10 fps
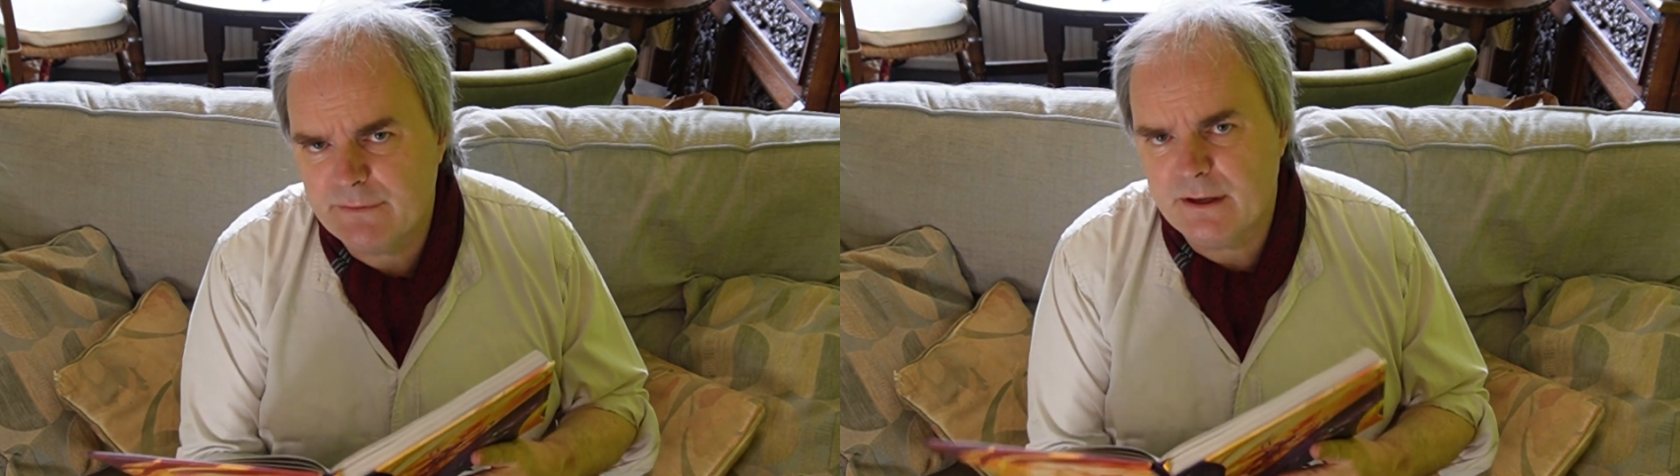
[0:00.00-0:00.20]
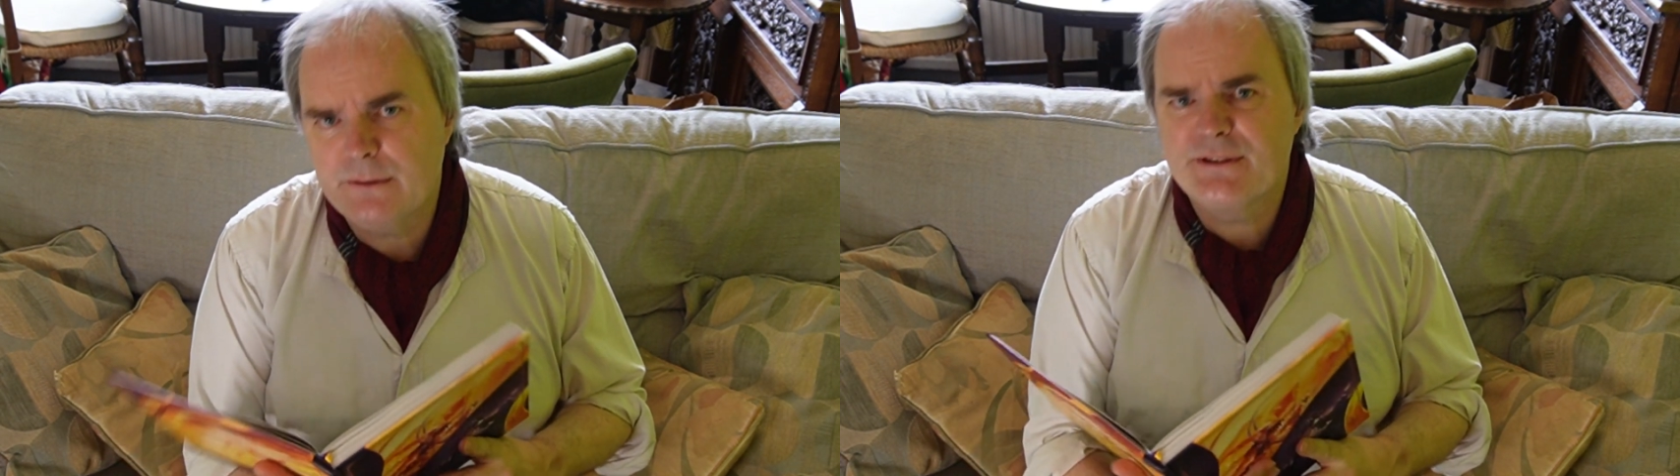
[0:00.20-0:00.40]

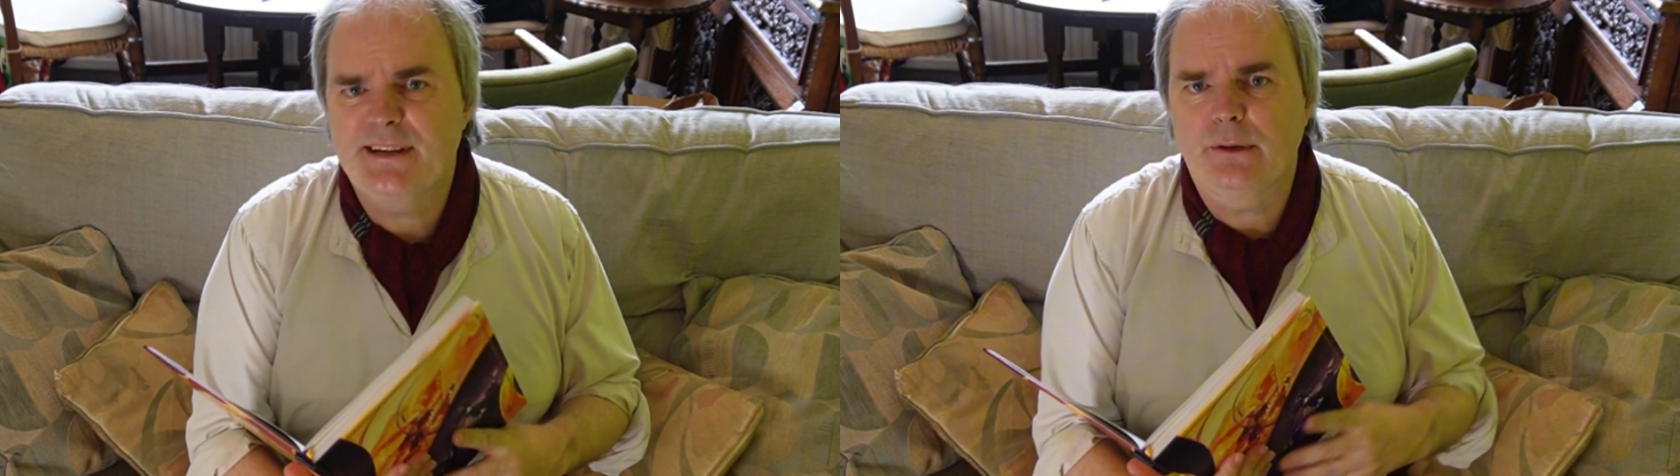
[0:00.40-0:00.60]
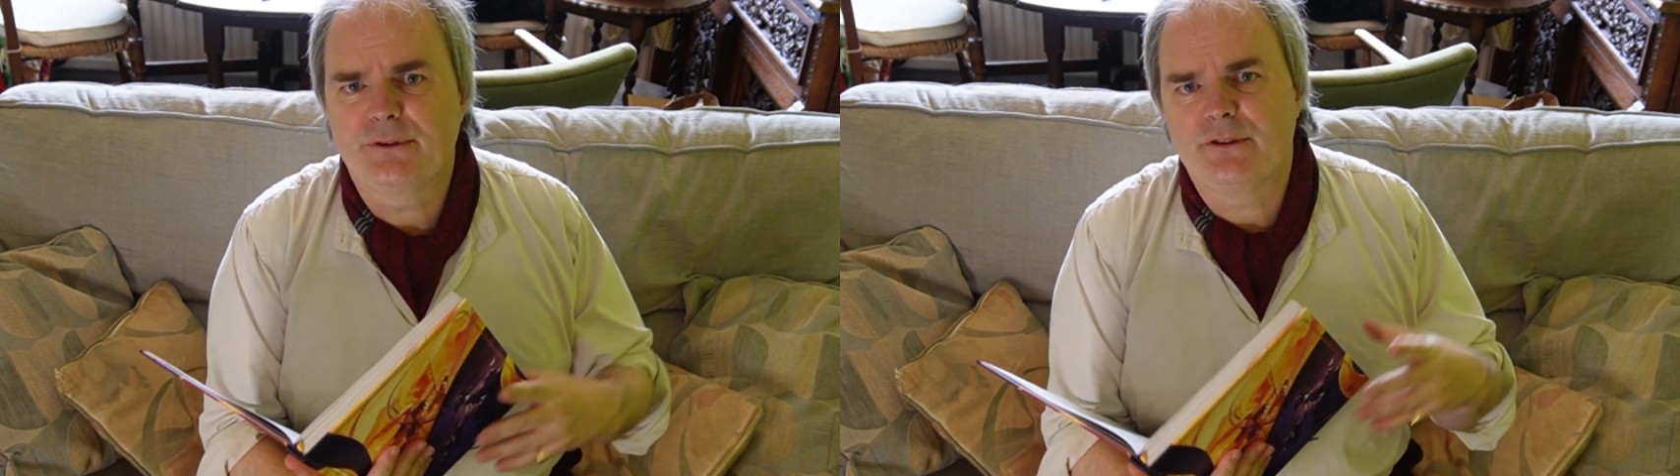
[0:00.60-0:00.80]
of those
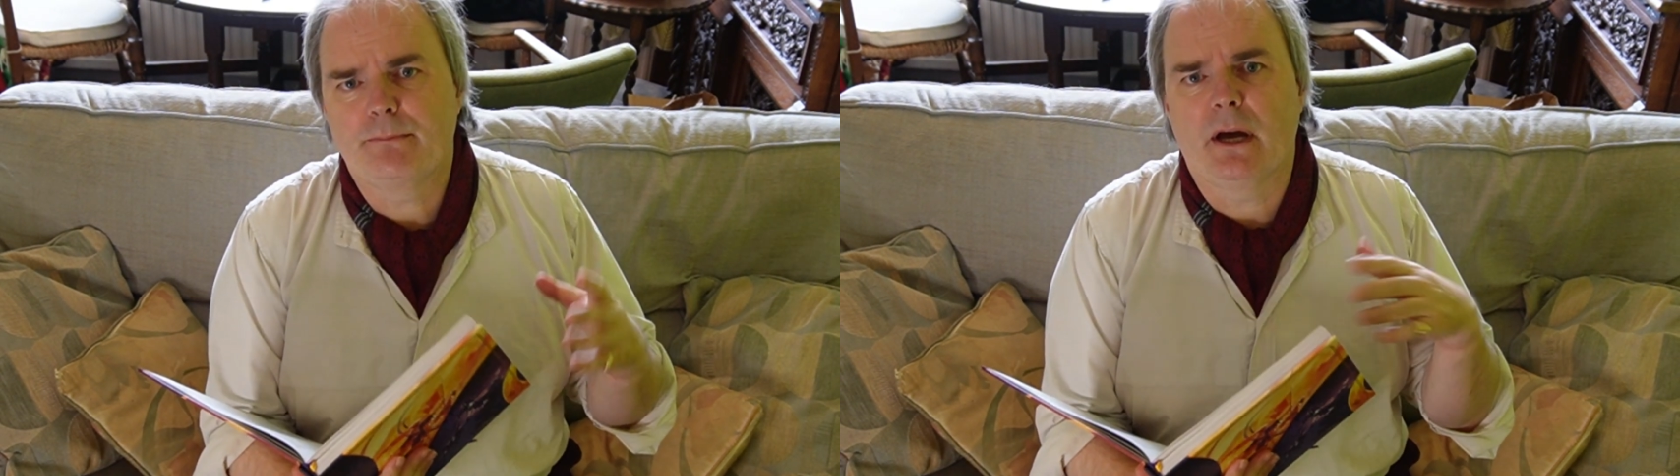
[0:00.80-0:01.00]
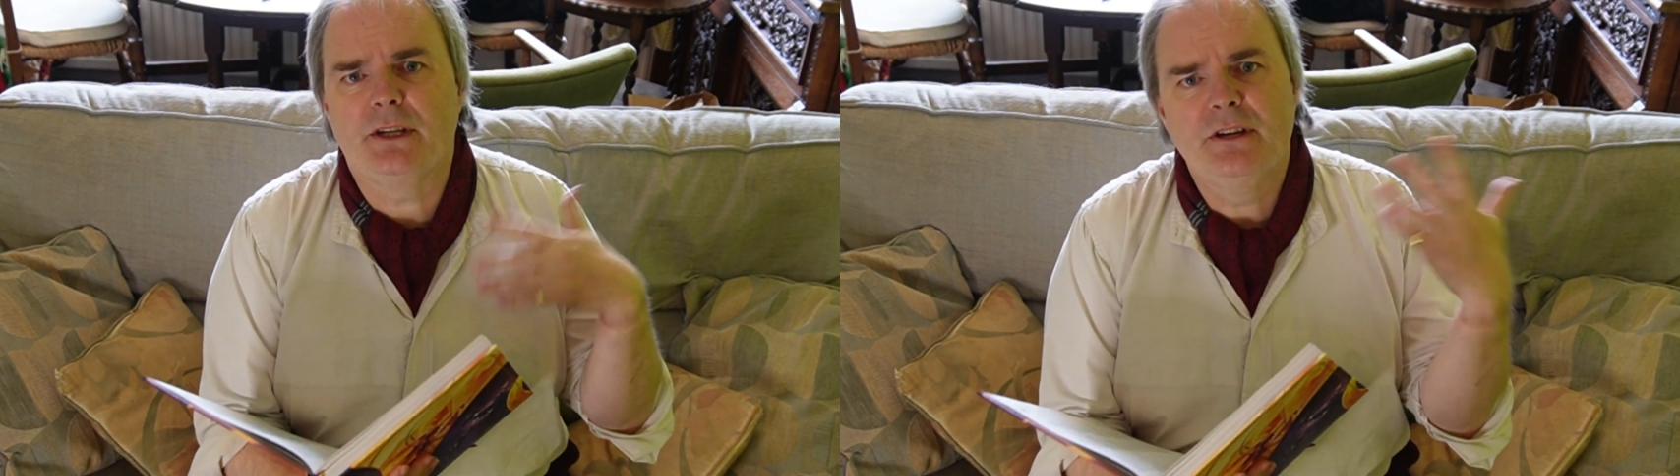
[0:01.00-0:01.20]
skills that
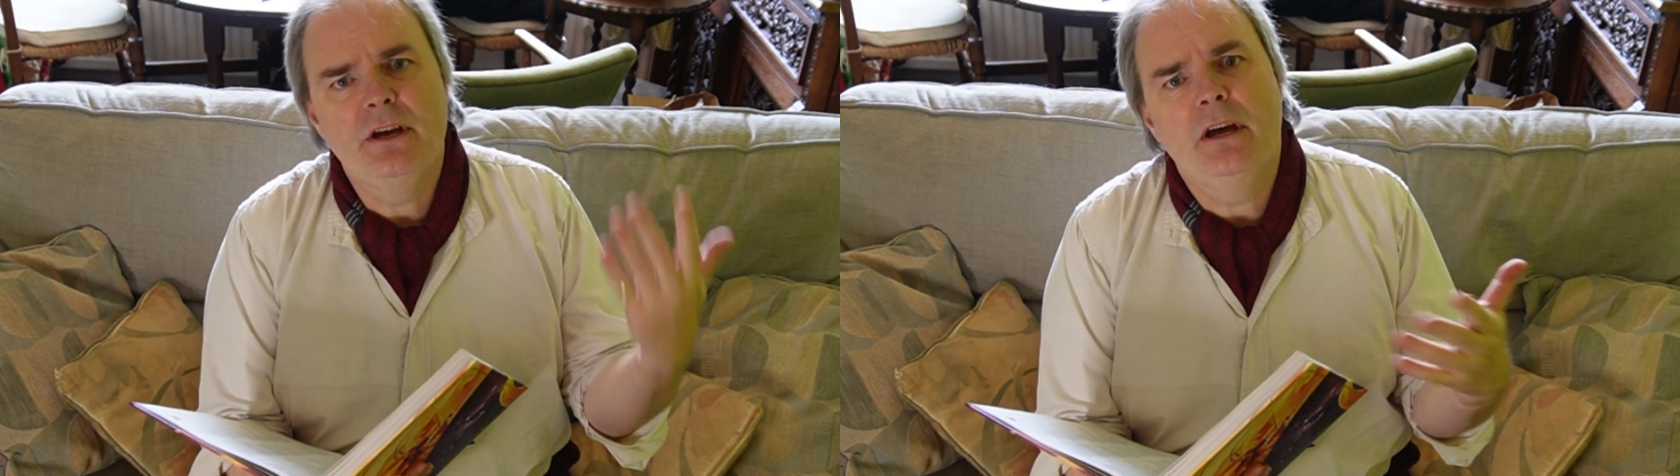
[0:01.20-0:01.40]
might